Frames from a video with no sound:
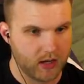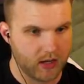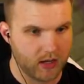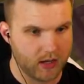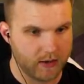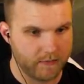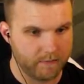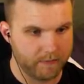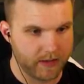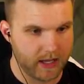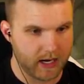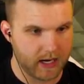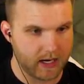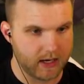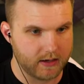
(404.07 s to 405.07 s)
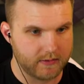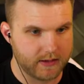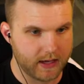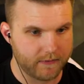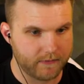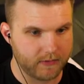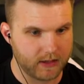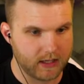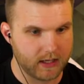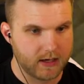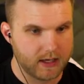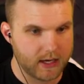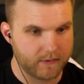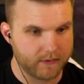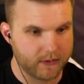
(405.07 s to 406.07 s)
And it
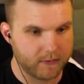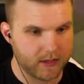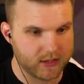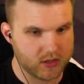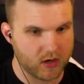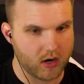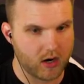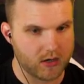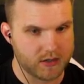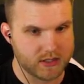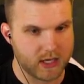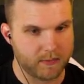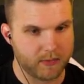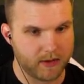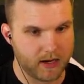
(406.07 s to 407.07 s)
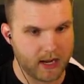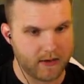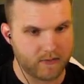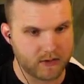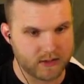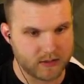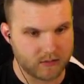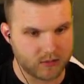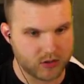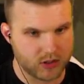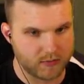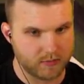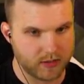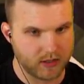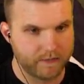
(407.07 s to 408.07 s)
definitely makes your heart stop on every single
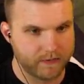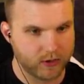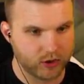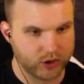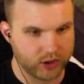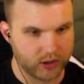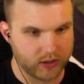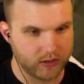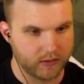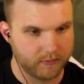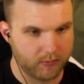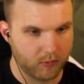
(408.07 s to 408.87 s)
jump here for sure.